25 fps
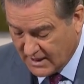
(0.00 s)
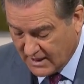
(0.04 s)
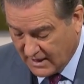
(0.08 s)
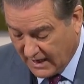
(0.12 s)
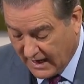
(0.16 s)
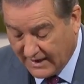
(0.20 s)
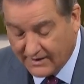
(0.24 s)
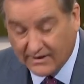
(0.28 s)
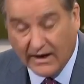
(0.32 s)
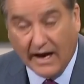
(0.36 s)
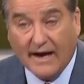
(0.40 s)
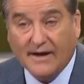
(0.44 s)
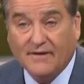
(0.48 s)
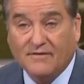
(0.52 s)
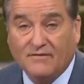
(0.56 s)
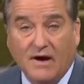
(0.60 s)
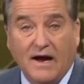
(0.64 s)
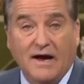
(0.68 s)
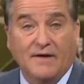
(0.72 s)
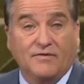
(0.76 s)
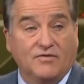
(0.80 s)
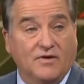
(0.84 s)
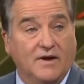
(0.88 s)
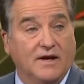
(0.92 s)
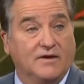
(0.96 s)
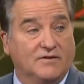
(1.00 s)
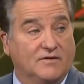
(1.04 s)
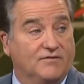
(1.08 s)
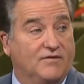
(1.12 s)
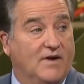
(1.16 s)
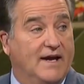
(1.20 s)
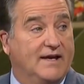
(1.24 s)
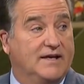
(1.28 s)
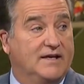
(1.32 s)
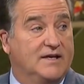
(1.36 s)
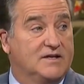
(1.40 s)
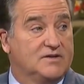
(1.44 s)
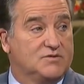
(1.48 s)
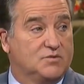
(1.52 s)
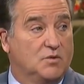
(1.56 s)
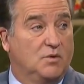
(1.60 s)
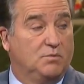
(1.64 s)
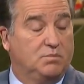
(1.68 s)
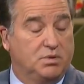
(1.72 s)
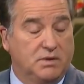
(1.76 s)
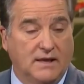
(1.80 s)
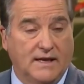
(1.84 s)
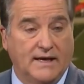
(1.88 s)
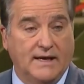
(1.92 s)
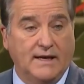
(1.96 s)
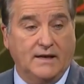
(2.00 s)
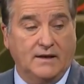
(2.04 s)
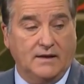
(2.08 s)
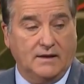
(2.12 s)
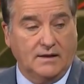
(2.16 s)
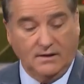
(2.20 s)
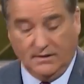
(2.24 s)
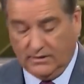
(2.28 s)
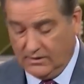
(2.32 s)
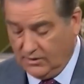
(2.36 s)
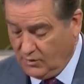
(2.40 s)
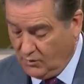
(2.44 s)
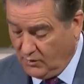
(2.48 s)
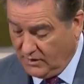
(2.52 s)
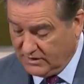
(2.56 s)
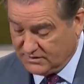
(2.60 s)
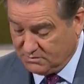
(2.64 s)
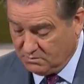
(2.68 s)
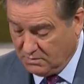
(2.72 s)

I think the Vikings will play in the U.S.